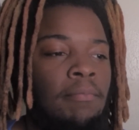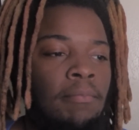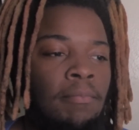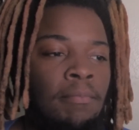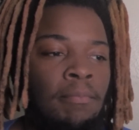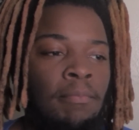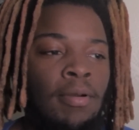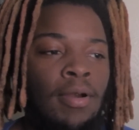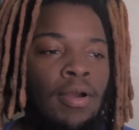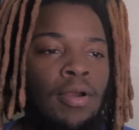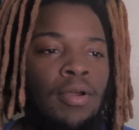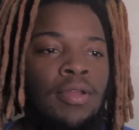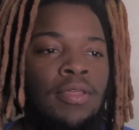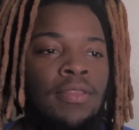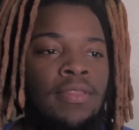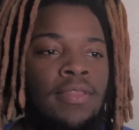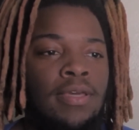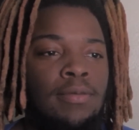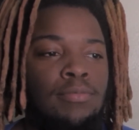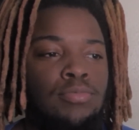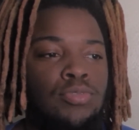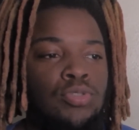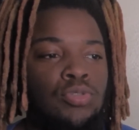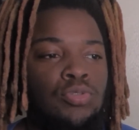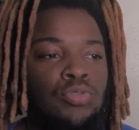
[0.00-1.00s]
Bird and
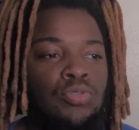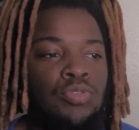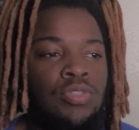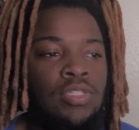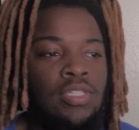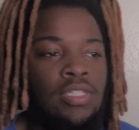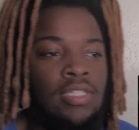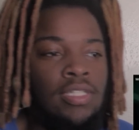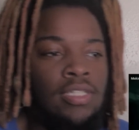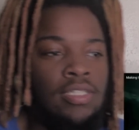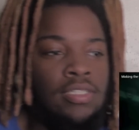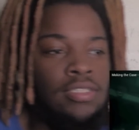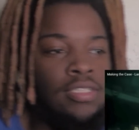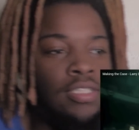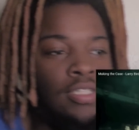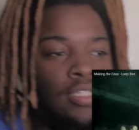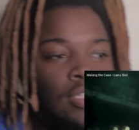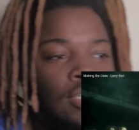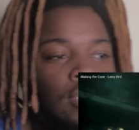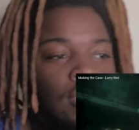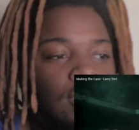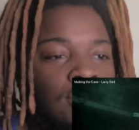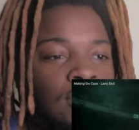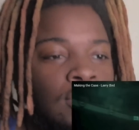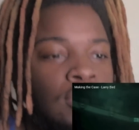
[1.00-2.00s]
them two to, to,
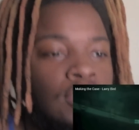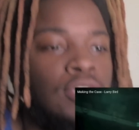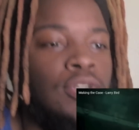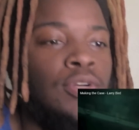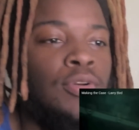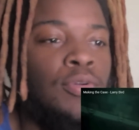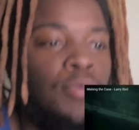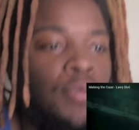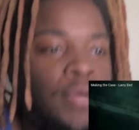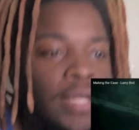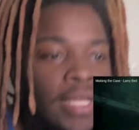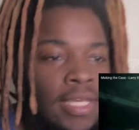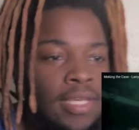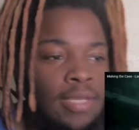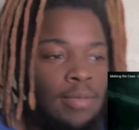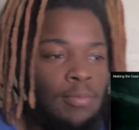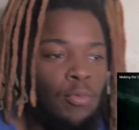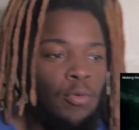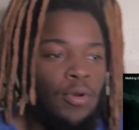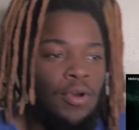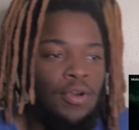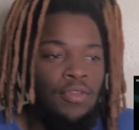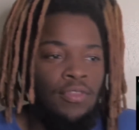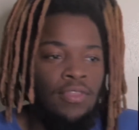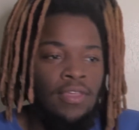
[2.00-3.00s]
to Kareem,
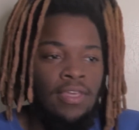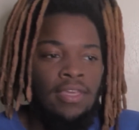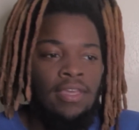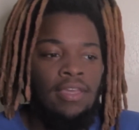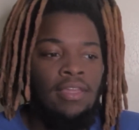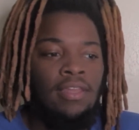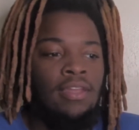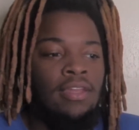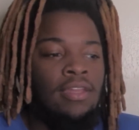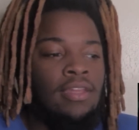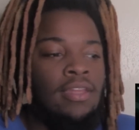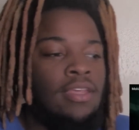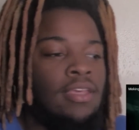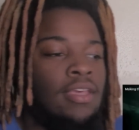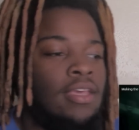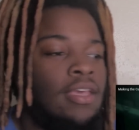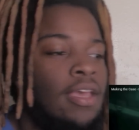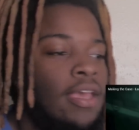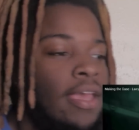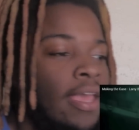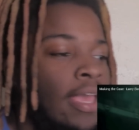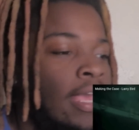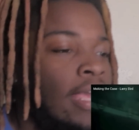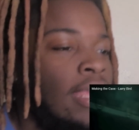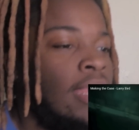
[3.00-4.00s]
Worthy, and...
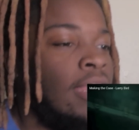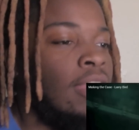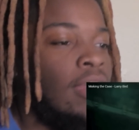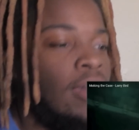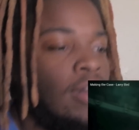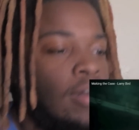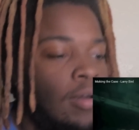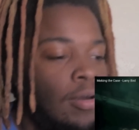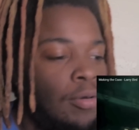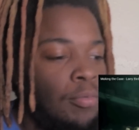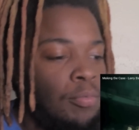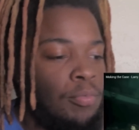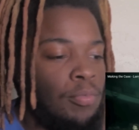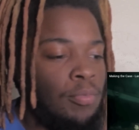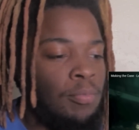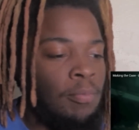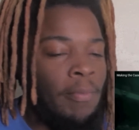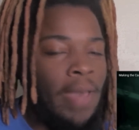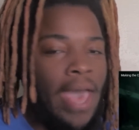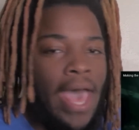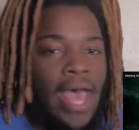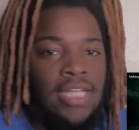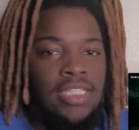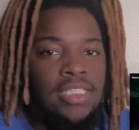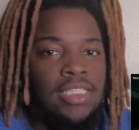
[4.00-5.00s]
And um,
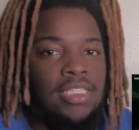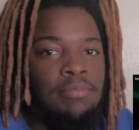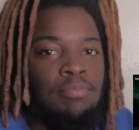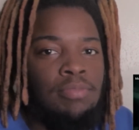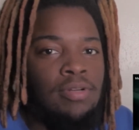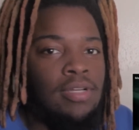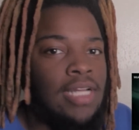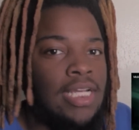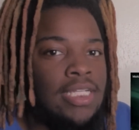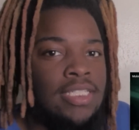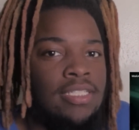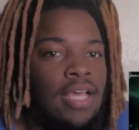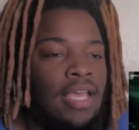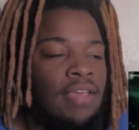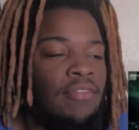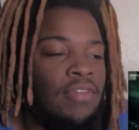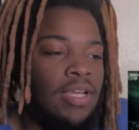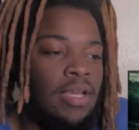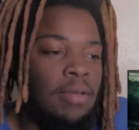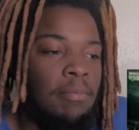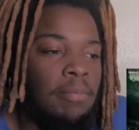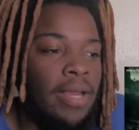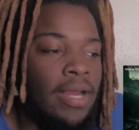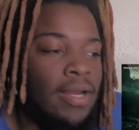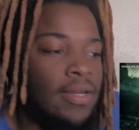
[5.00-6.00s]
Magic, bro, that's not even a
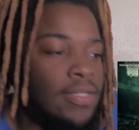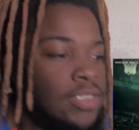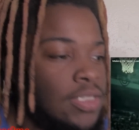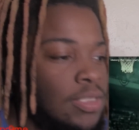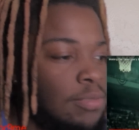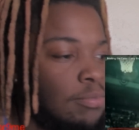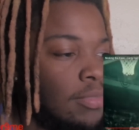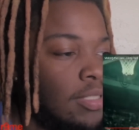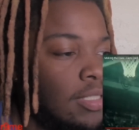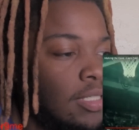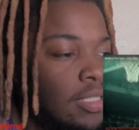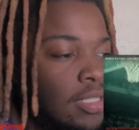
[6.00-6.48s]
comparison, bro.